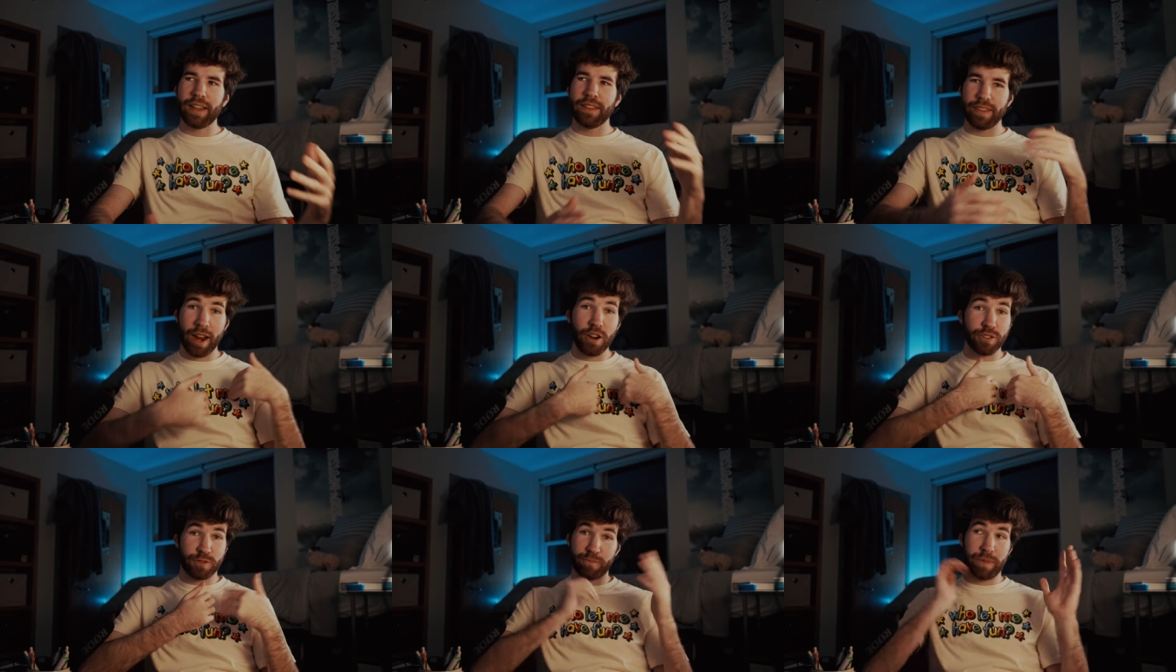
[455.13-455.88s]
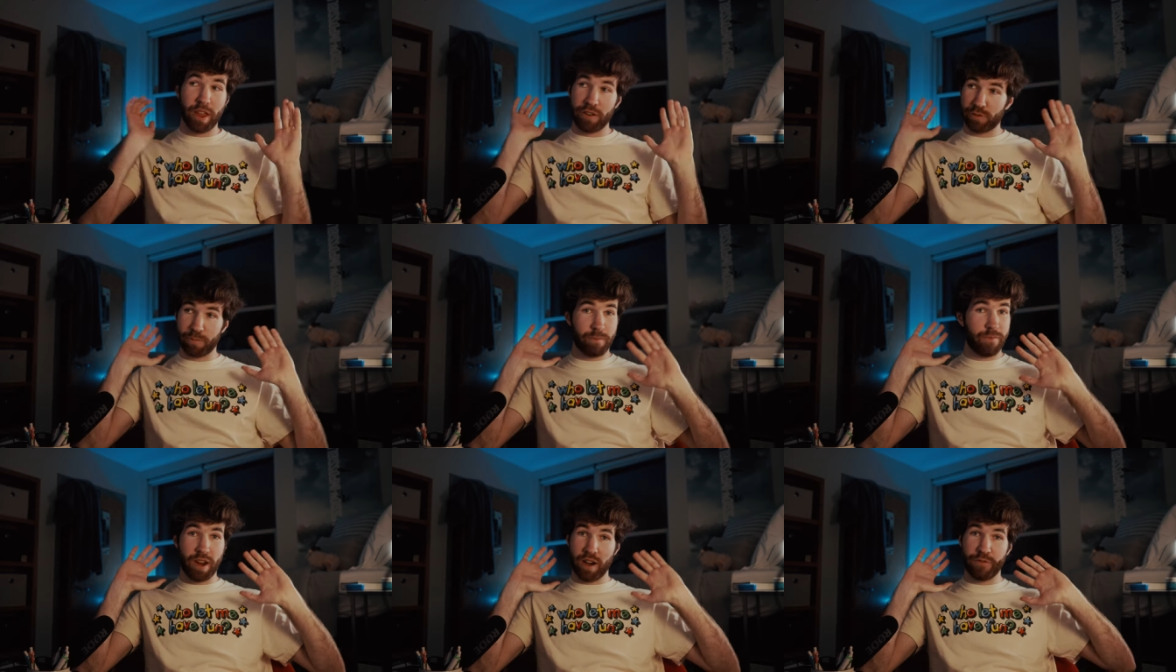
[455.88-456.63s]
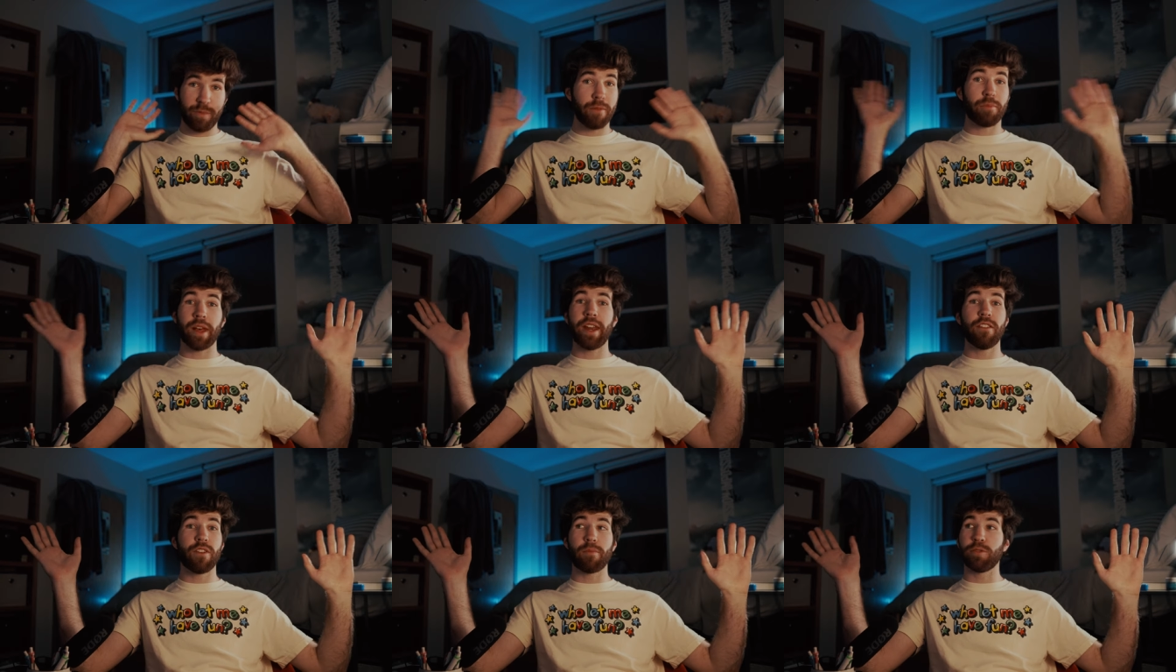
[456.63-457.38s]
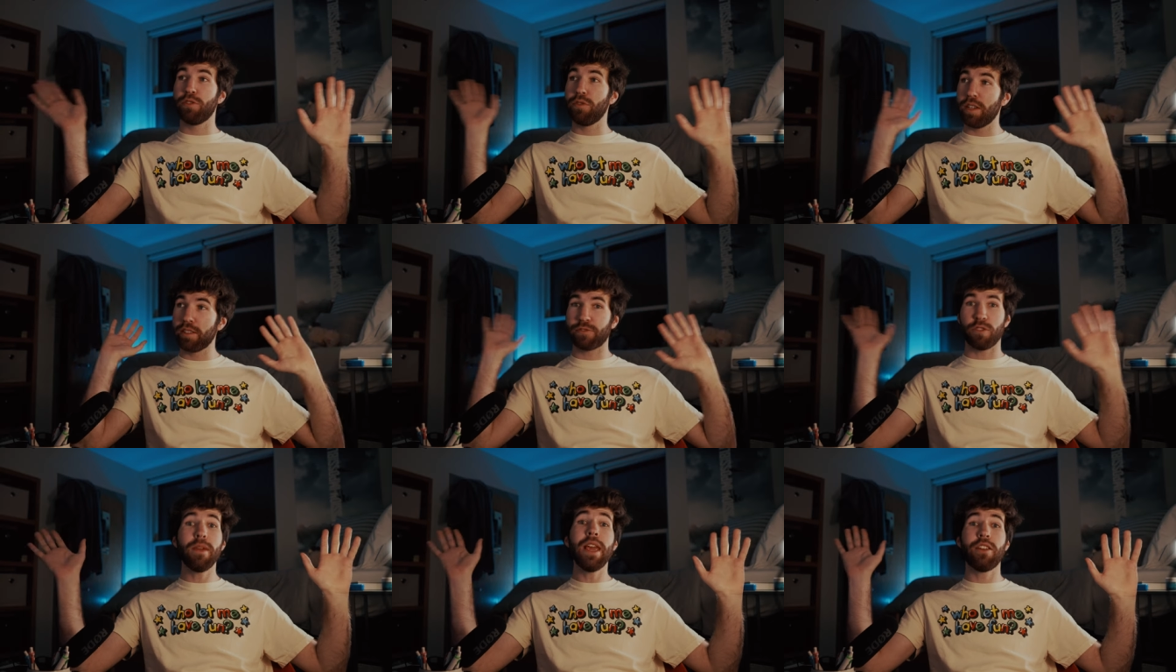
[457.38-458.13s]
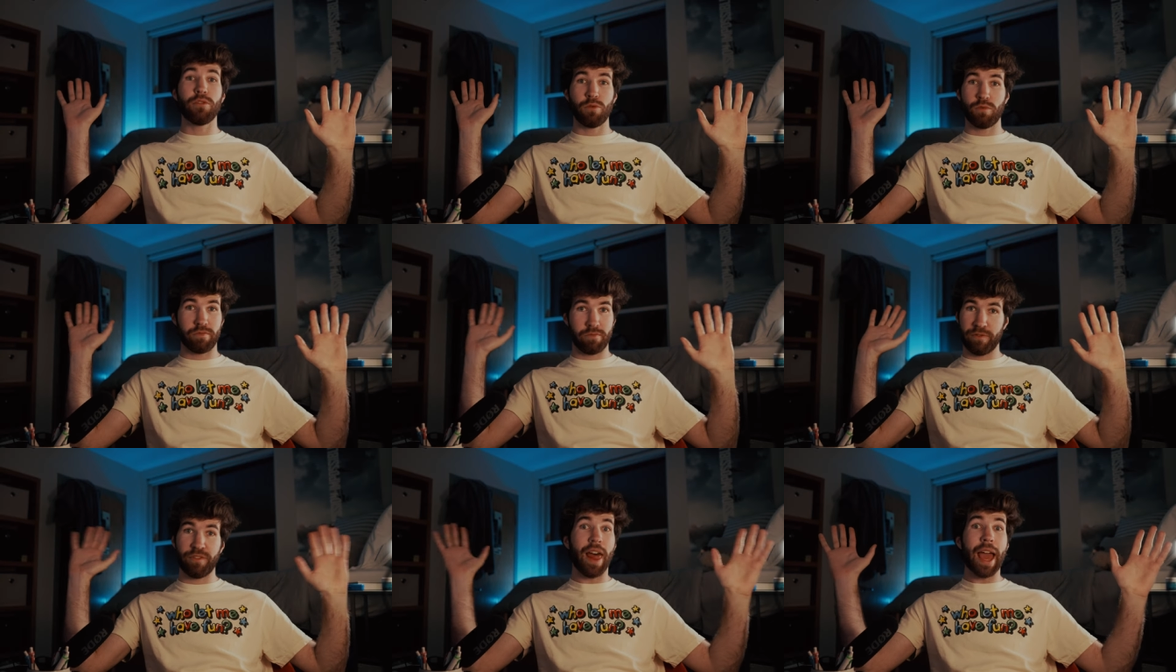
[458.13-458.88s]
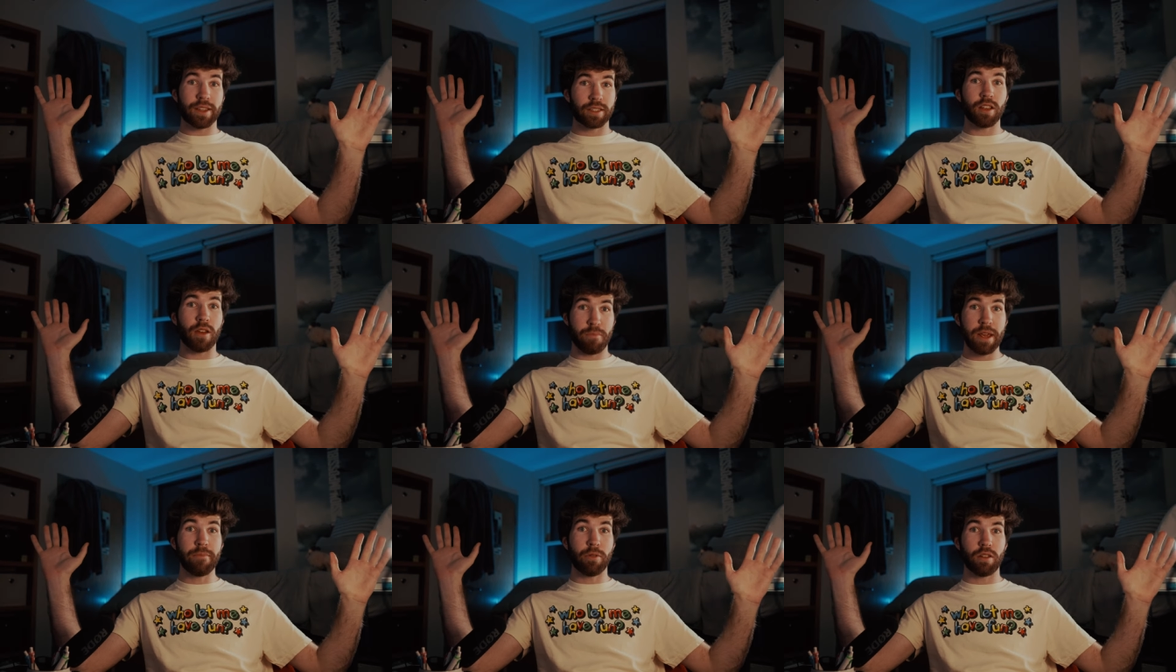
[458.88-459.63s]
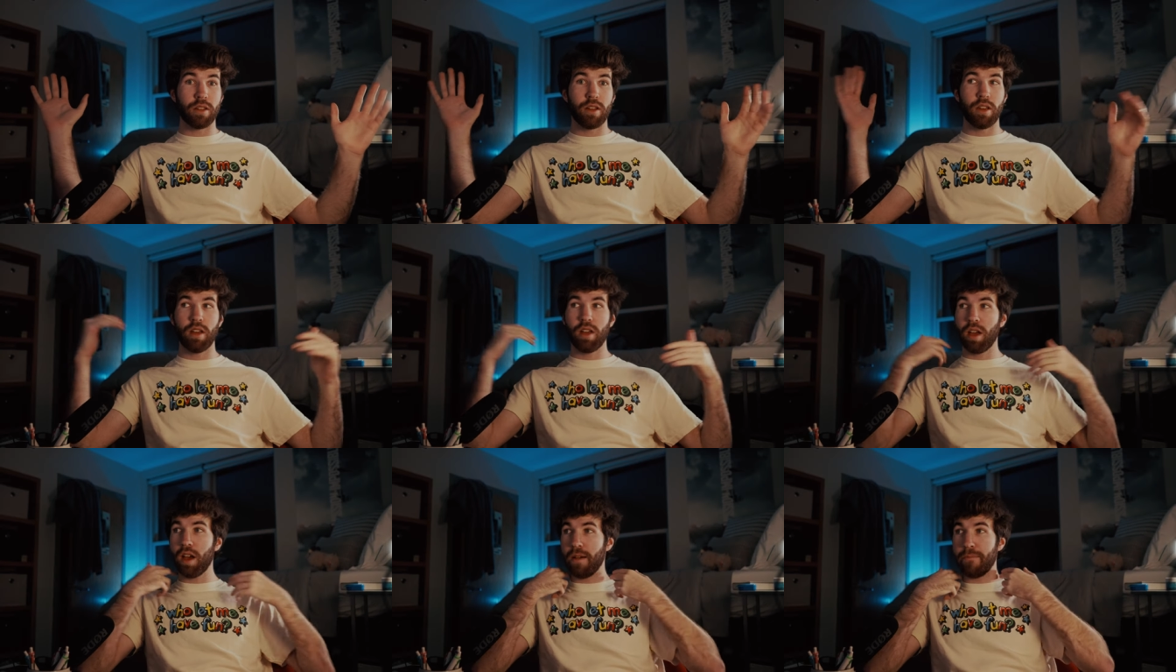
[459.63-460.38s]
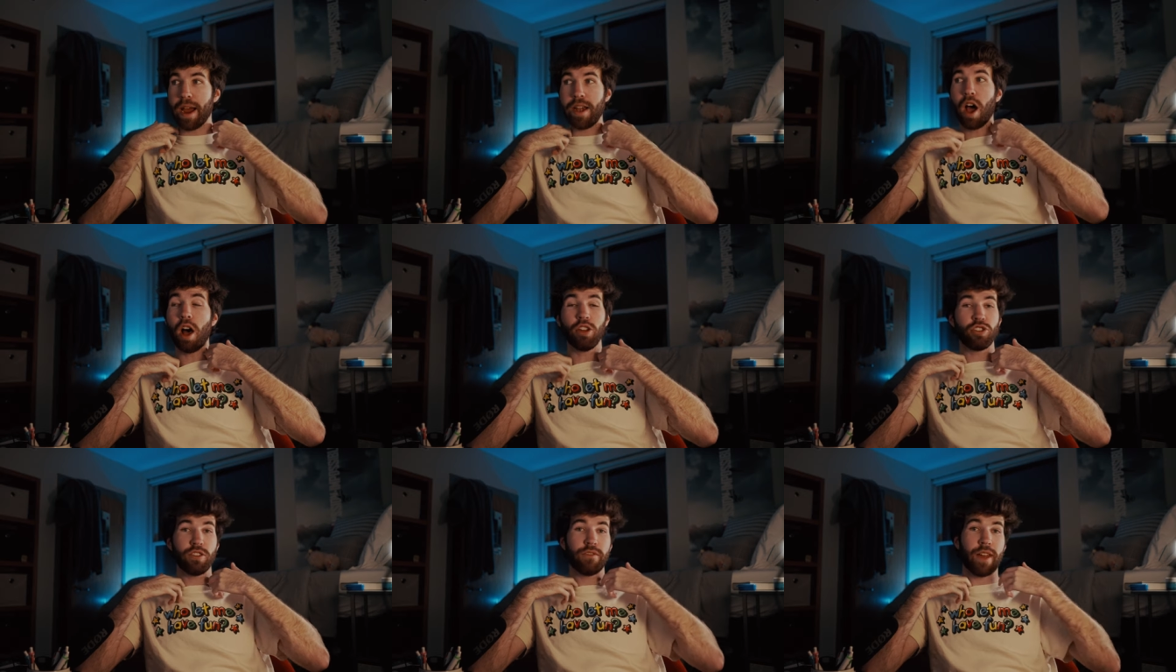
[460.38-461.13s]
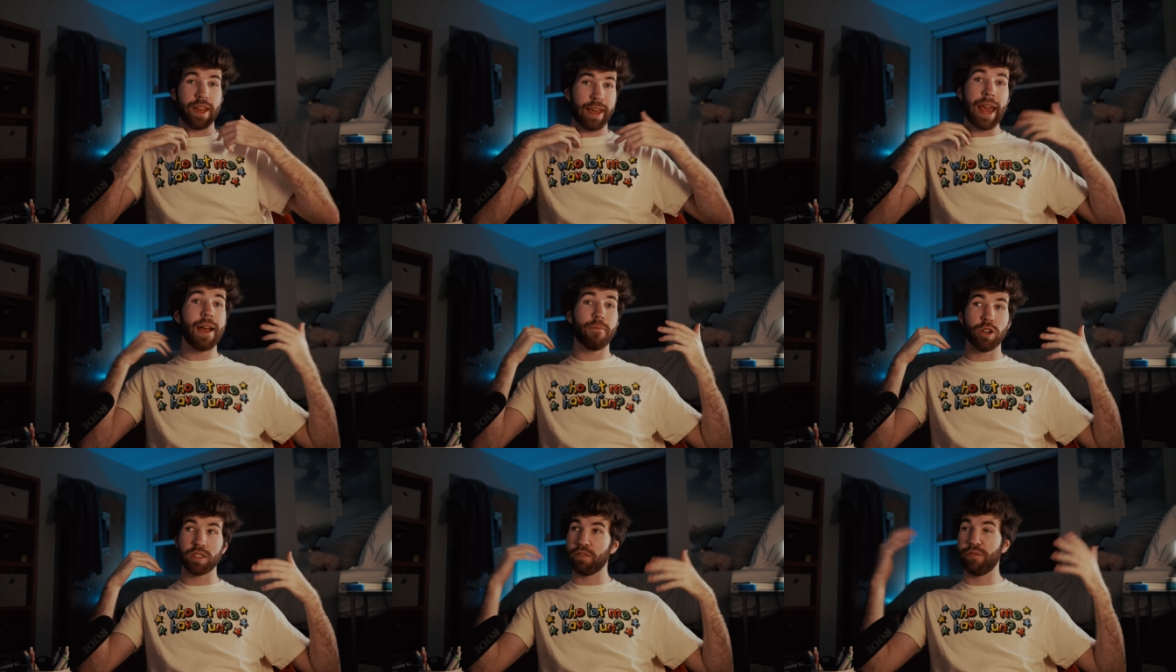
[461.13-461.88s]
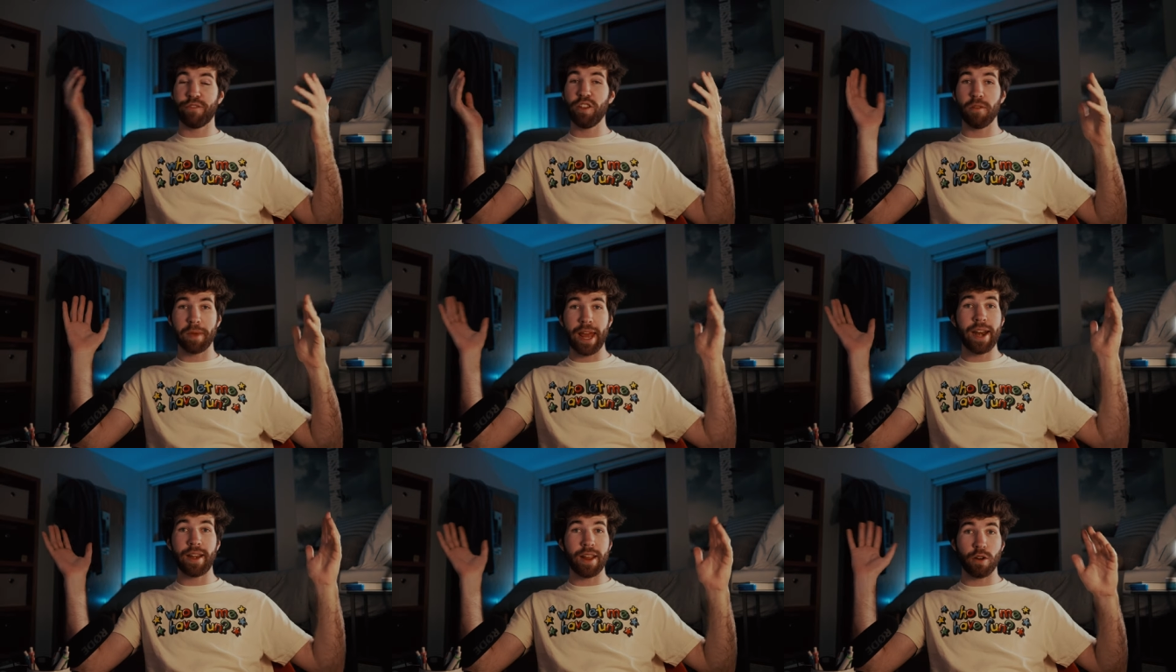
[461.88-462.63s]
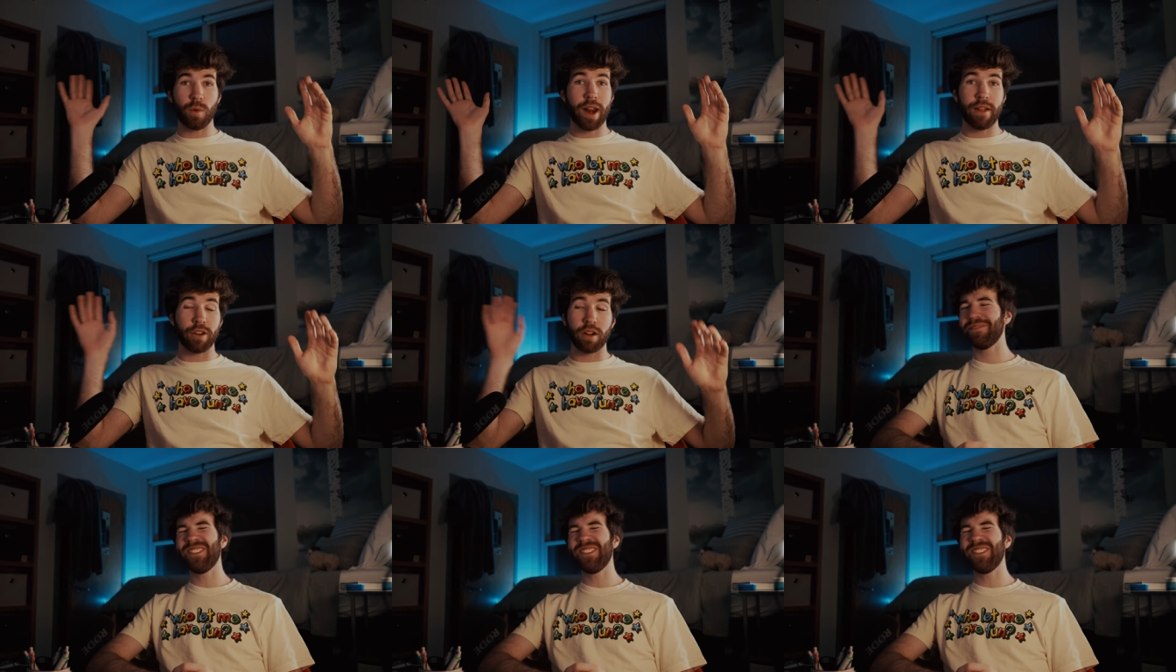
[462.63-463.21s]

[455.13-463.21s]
There have been plenty of opportunities for me to flex on people, my knowledge of like cameras and film and editing or whatever.